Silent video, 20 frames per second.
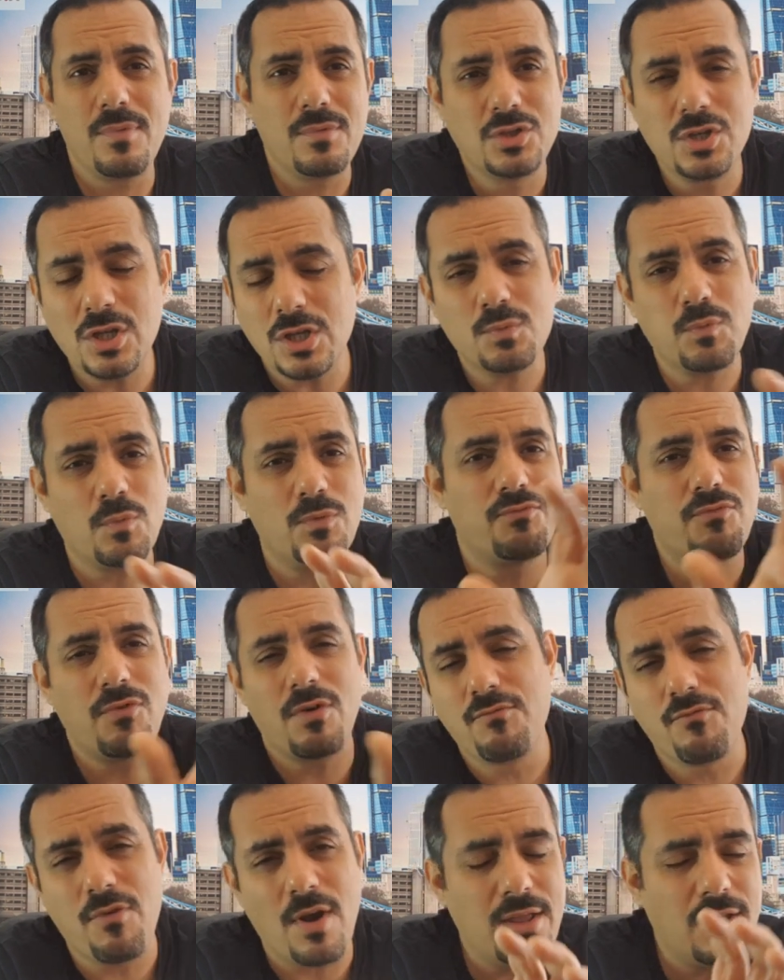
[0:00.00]
Just
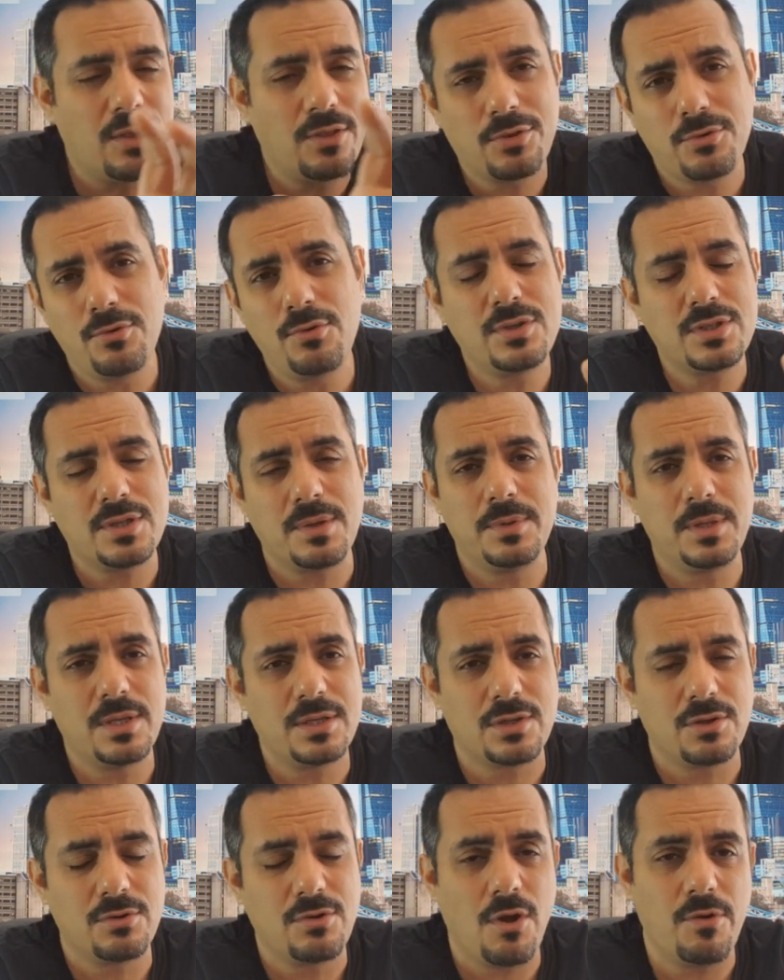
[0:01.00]
running through some of the
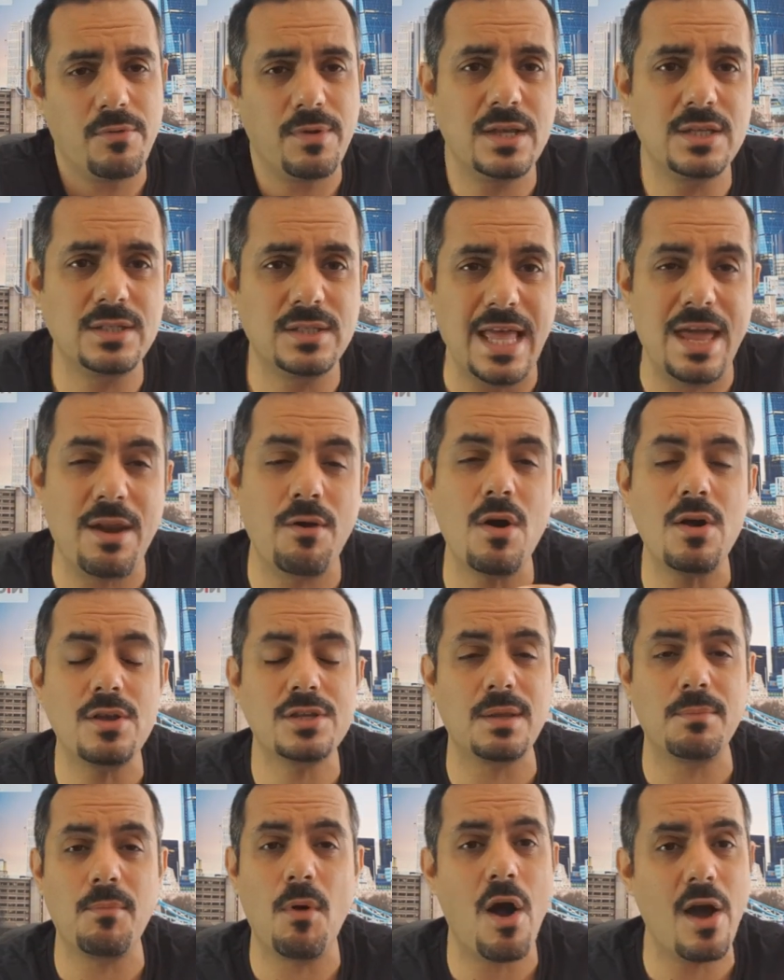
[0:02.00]
scenarios, there are
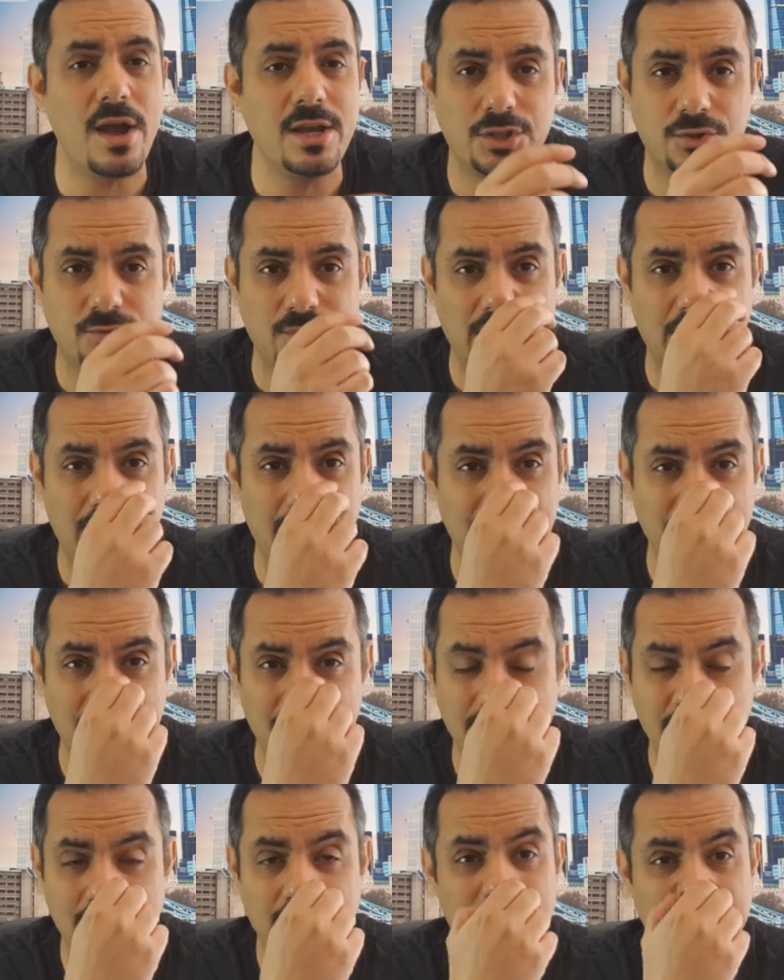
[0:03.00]
some high street
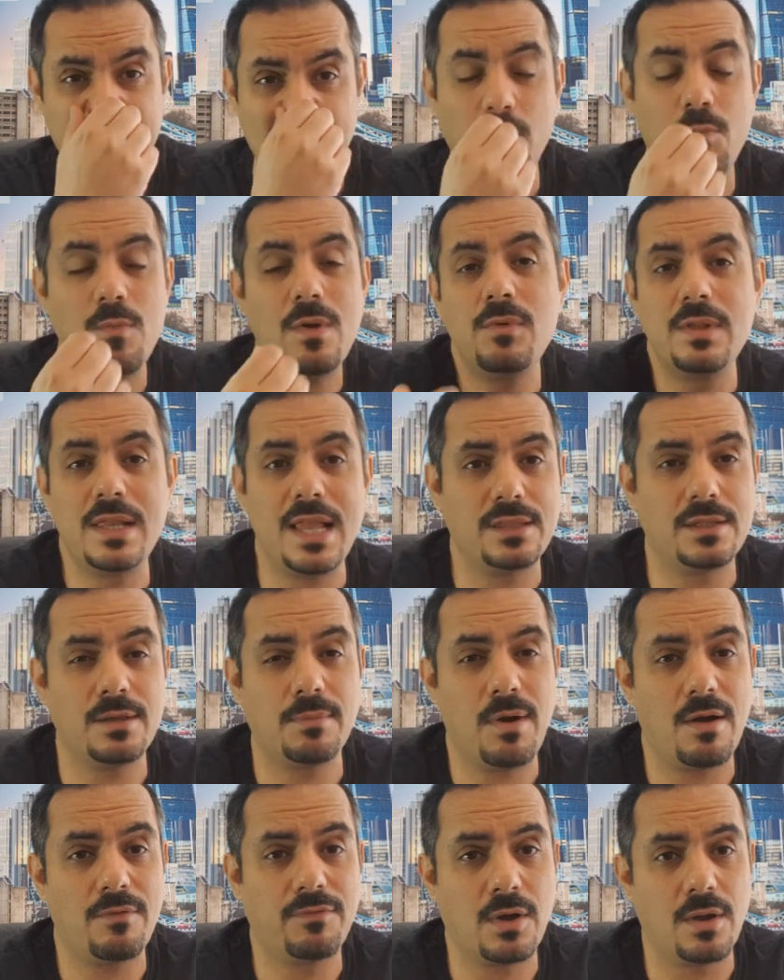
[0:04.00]
lenders that will lend
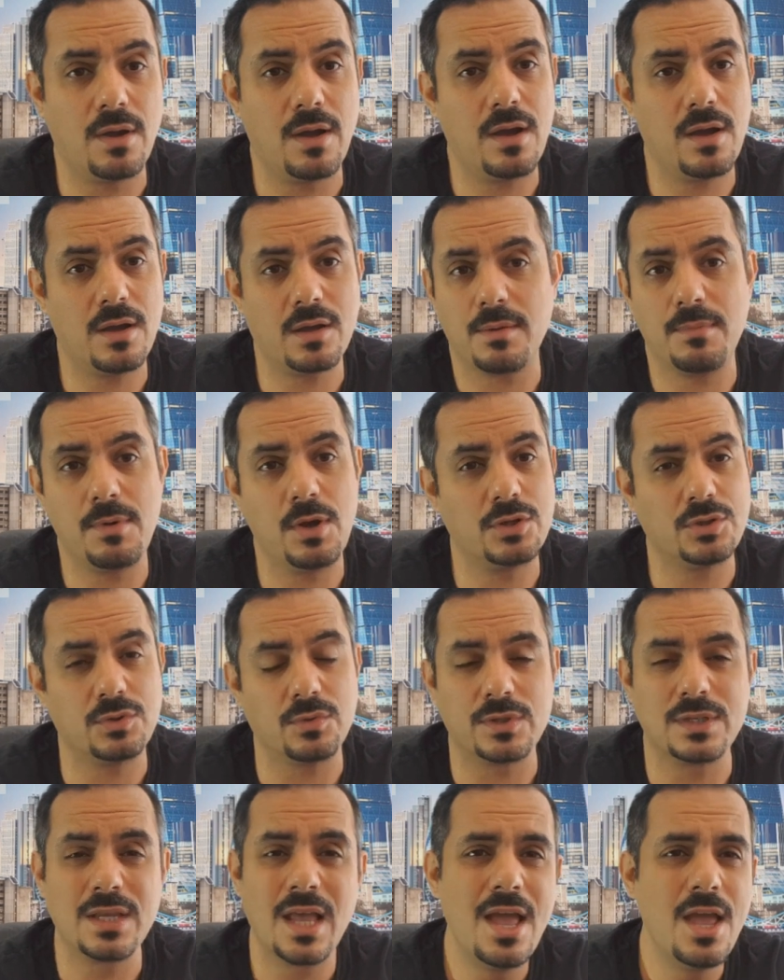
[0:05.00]
above
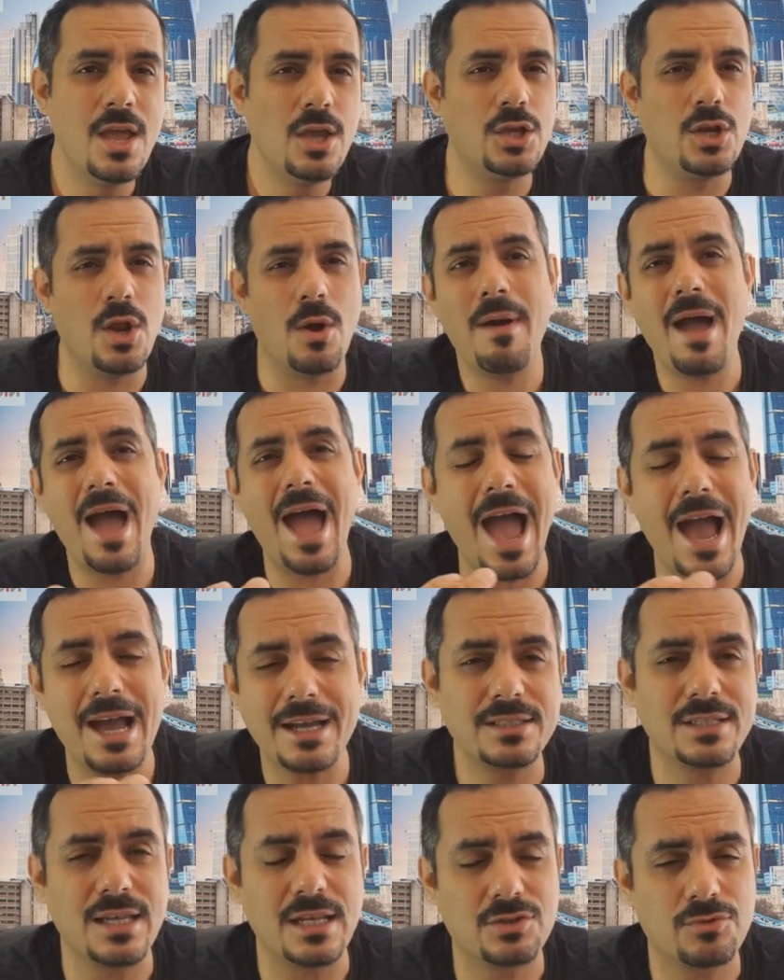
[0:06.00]
commercials. You know,
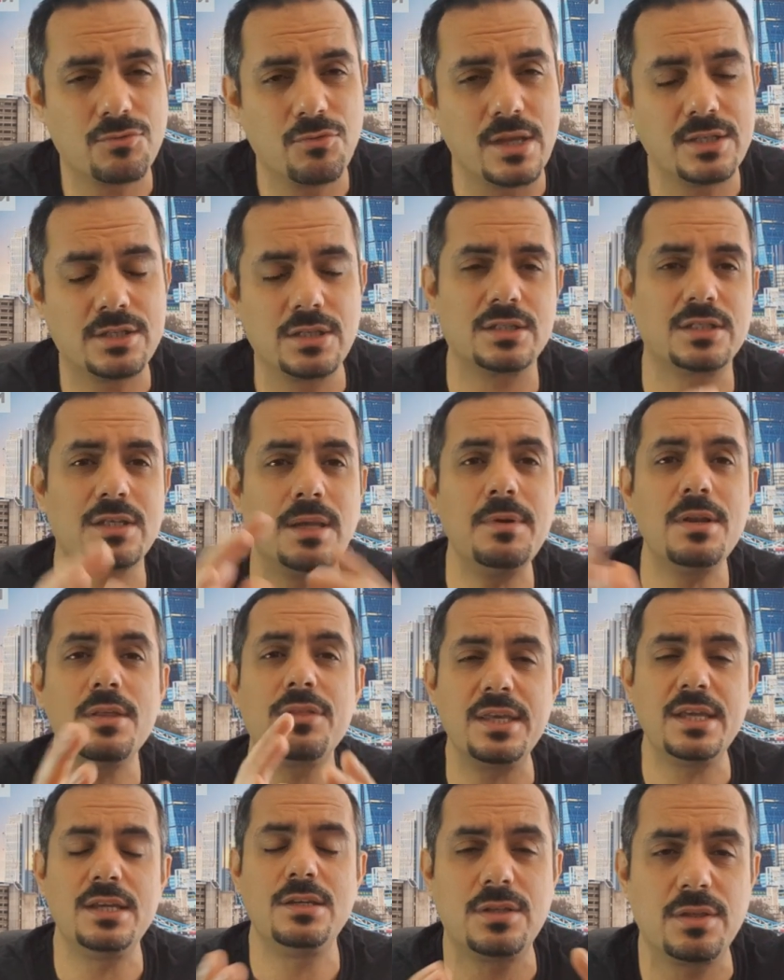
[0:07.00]
access rights. So some of the
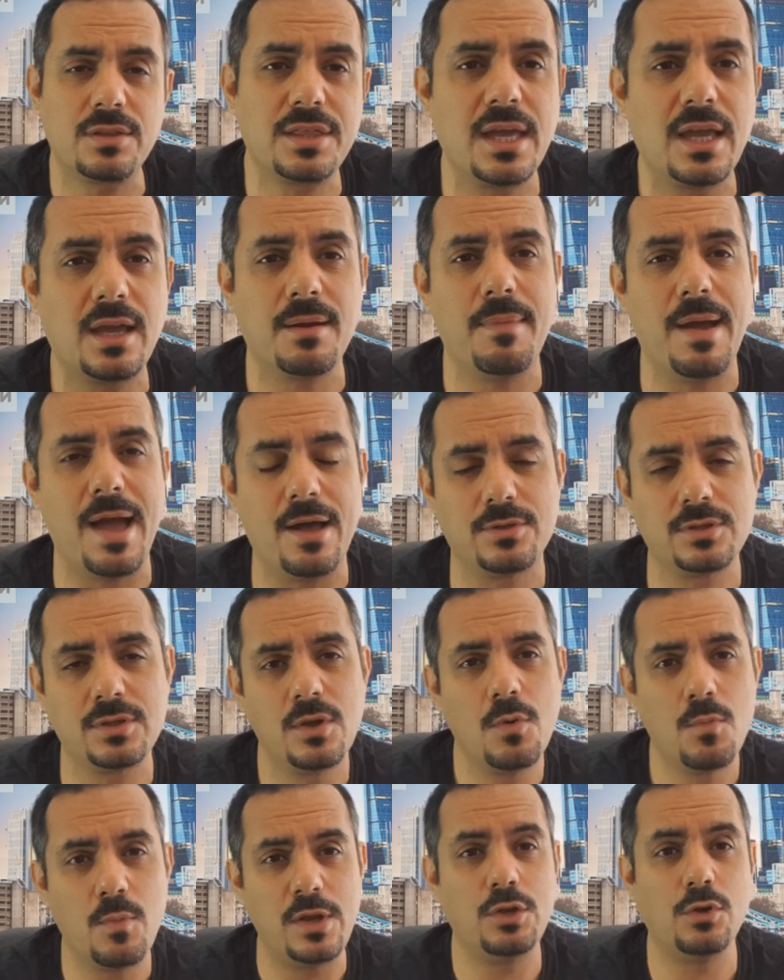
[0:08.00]
things to think about
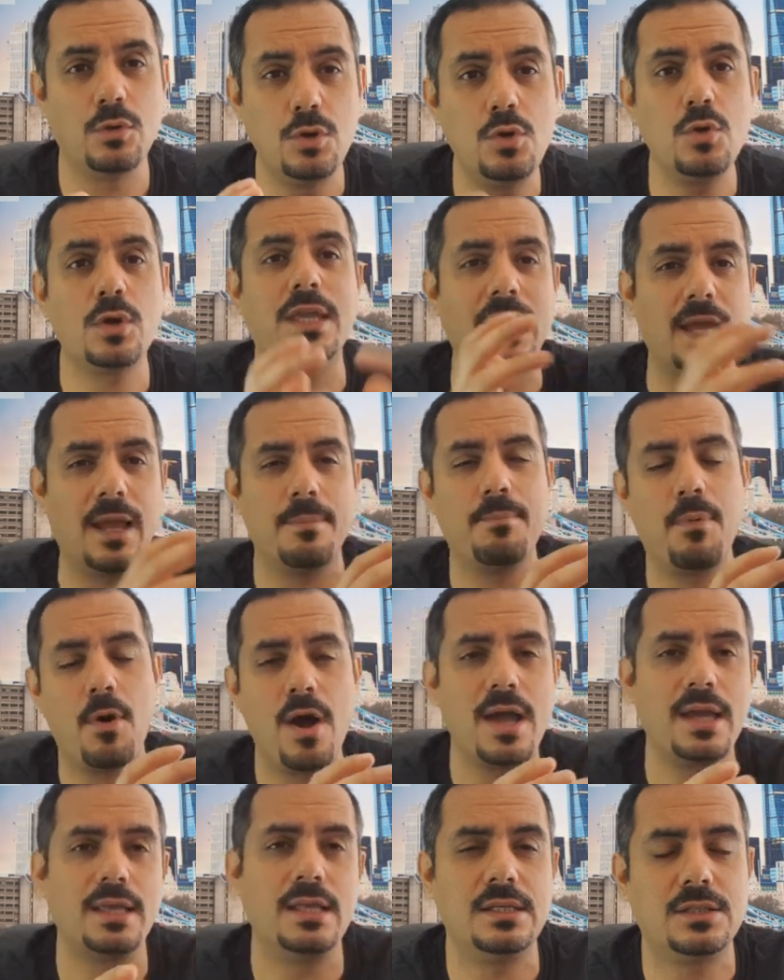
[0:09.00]
when you're looking at
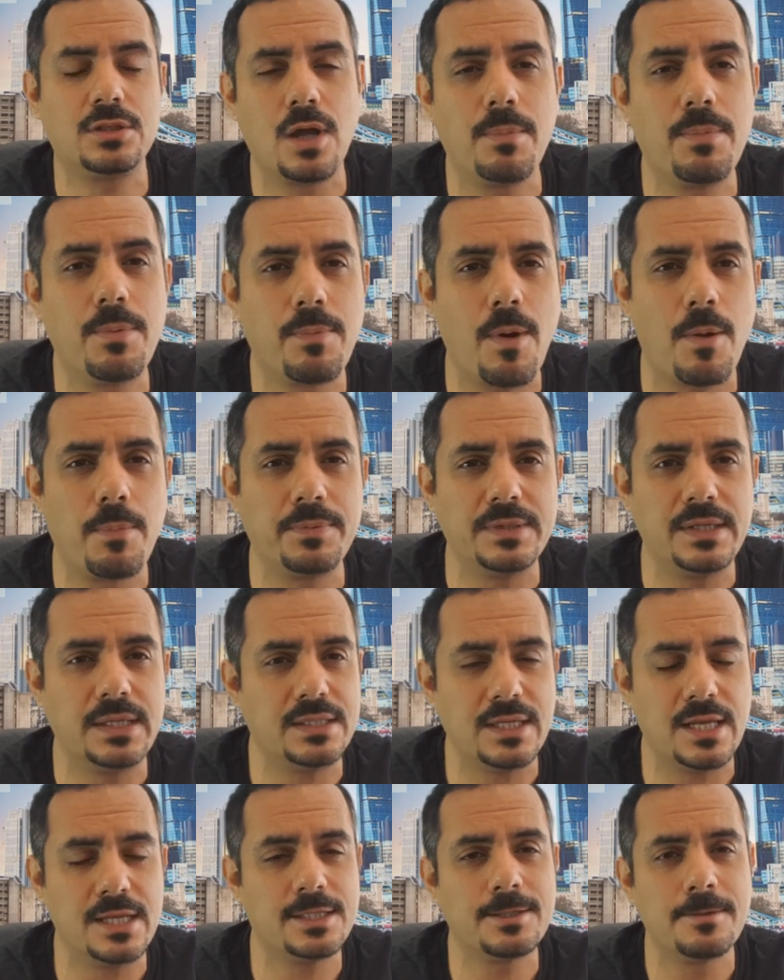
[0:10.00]
buying these type of
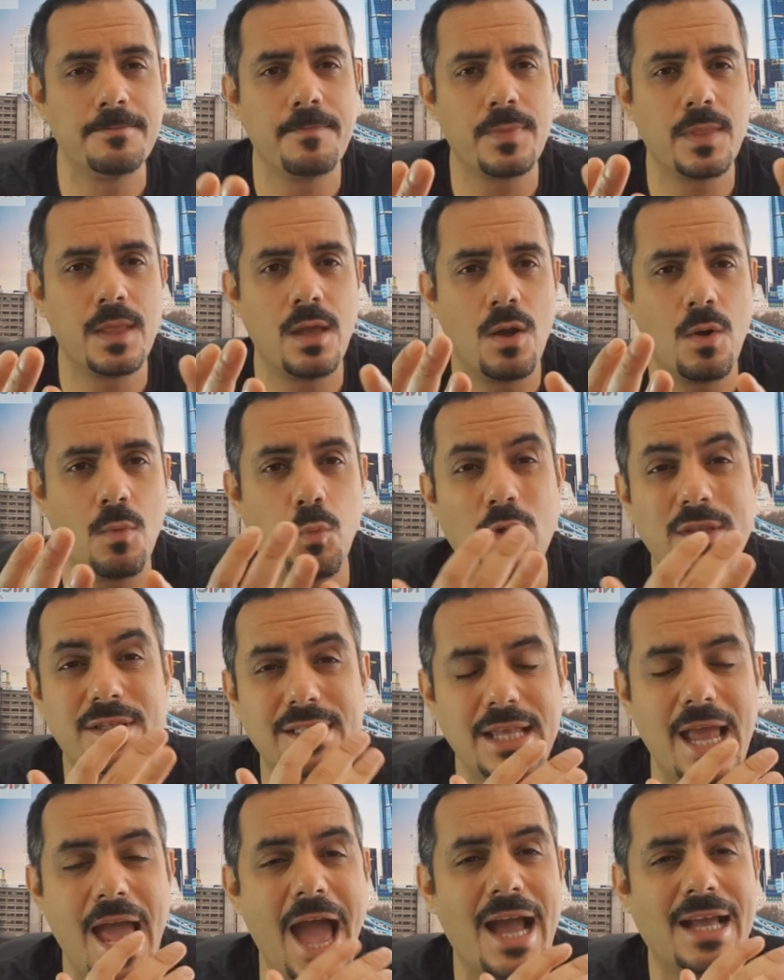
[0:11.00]
properties is, what's
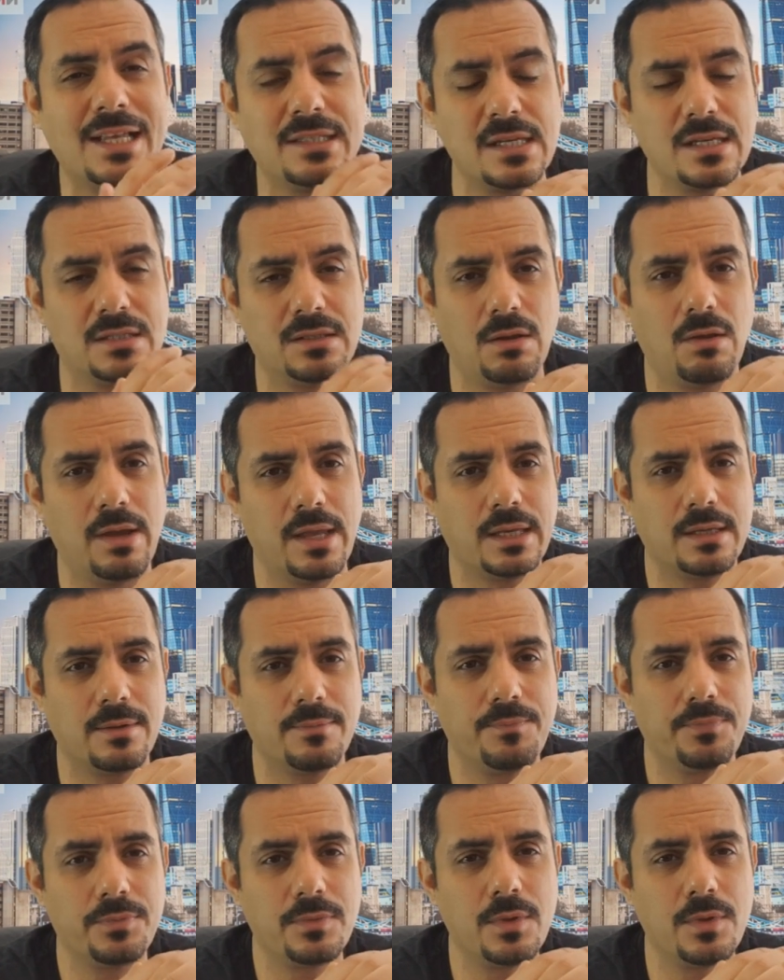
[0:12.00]
the access like?